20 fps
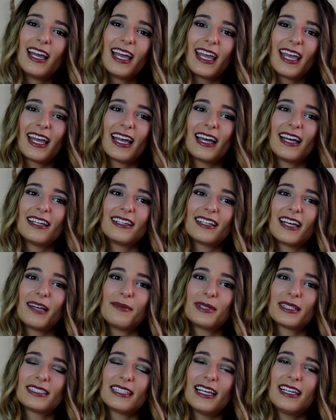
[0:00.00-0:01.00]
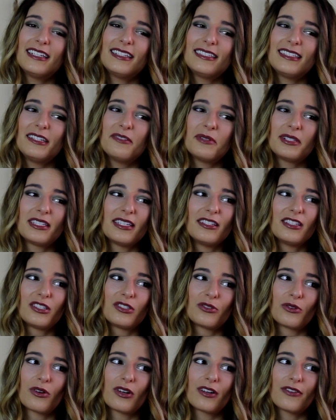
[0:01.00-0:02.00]
And I'm excited to see what's in
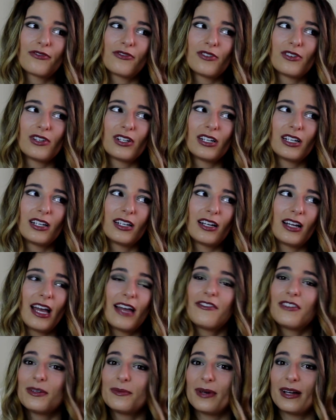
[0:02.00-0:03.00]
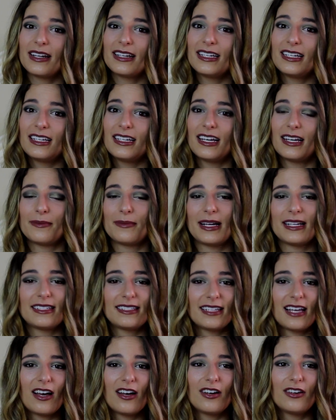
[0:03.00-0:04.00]
store for everybody and
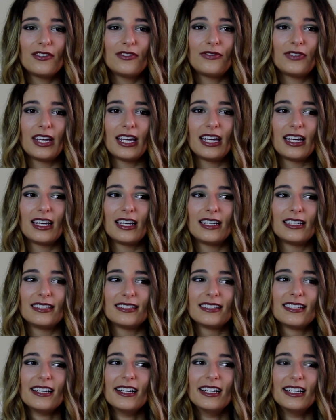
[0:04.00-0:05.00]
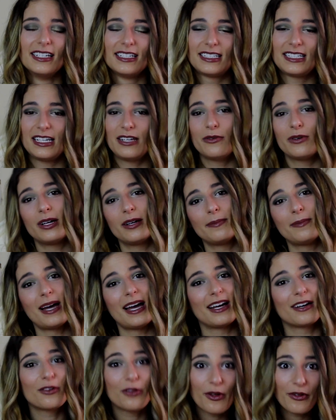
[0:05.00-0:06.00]
myself, and see where
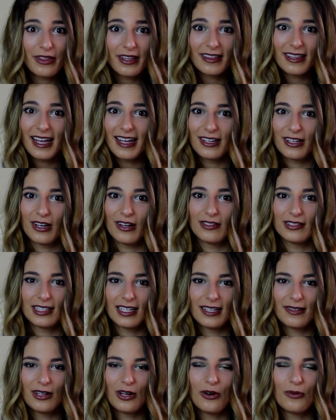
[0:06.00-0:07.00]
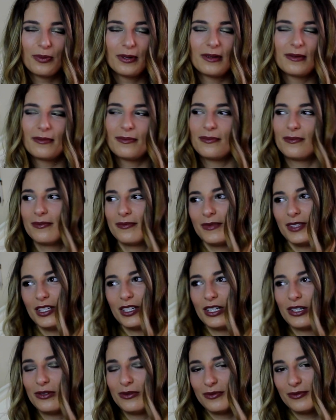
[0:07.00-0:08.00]
my clothing line goes. I hope it, you
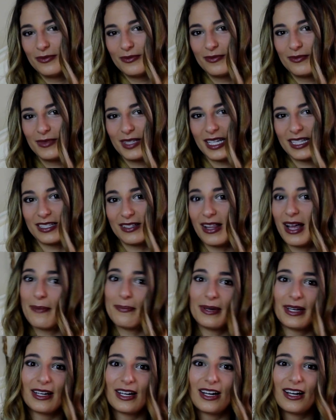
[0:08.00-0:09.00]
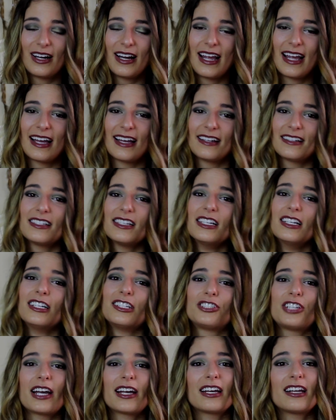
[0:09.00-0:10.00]
know, gets a lot bigger. And
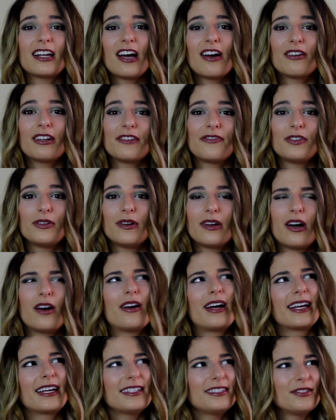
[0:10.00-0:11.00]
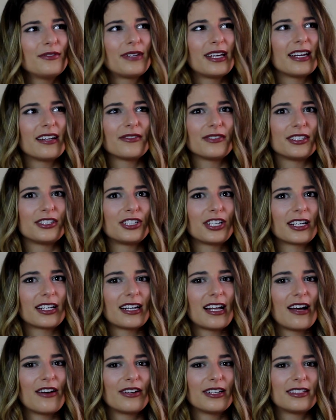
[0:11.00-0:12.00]
check it out if you, oh, I guess you can't really check
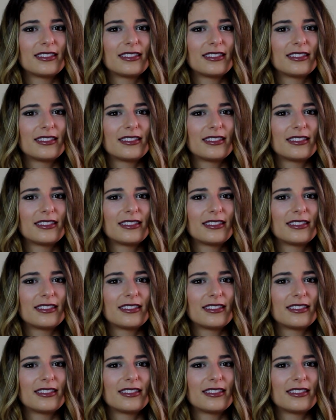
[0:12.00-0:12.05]
it out.